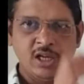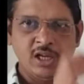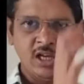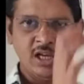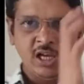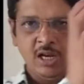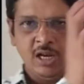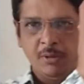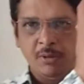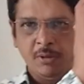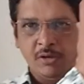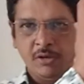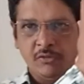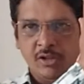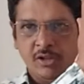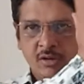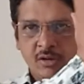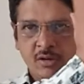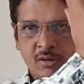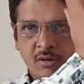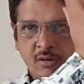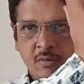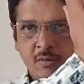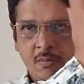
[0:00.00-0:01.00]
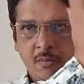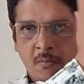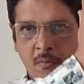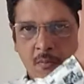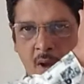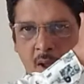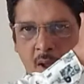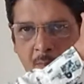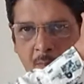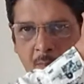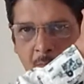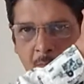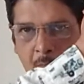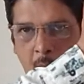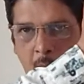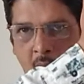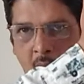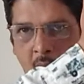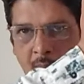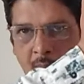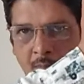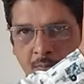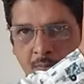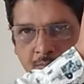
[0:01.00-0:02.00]
in between my
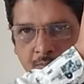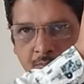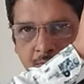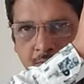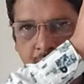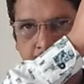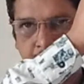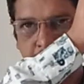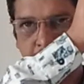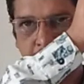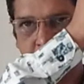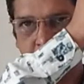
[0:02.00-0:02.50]
palm,